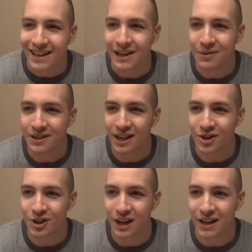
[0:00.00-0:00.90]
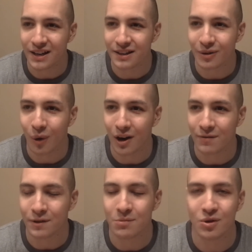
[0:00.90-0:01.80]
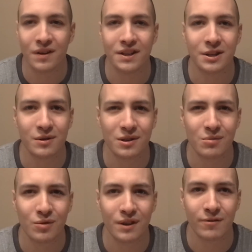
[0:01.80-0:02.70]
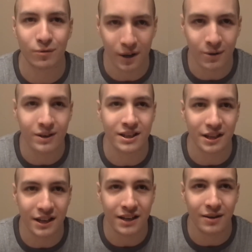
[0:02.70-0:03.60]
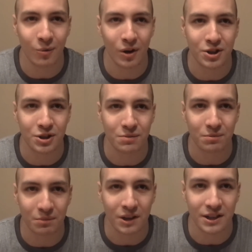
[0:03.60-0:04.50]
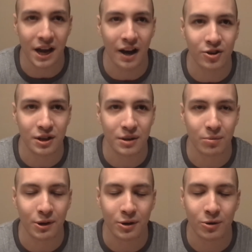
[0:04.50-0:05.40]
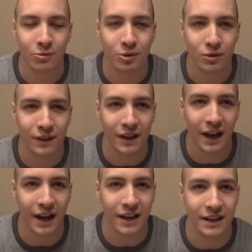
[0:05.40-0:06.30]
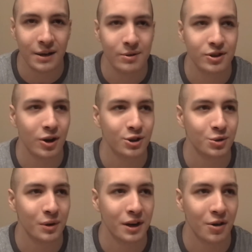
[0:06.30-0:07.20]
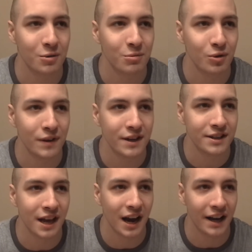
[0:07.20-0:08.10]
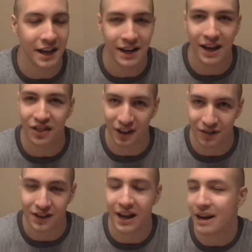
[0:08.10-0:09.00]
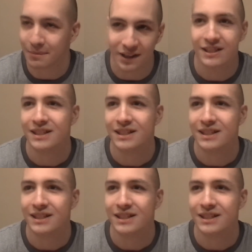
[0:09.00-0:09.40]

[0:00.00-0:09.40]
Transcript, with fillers: He was actually in quite a few movies. He was in the movie Frequency, which is actually a pretty cool movie, and he was also in other movies that I cannot think of the name.